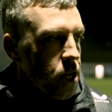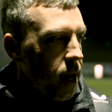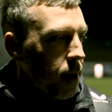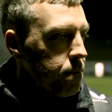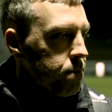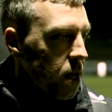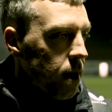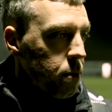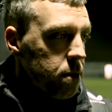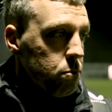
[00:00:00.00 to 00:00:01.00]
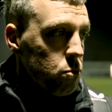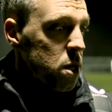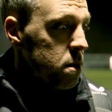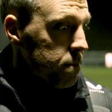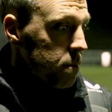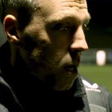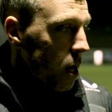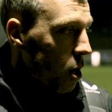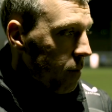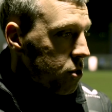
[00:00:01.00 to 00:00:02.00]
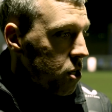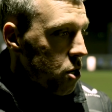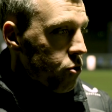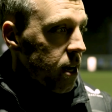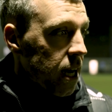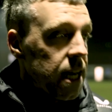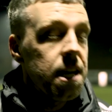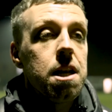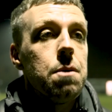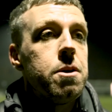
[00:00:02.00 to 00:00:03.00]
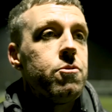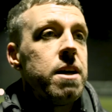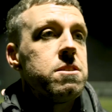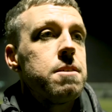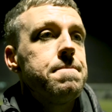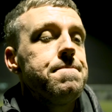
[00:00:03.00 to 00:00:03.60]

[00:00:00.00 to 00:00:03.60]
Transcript: we obviously critically need to address.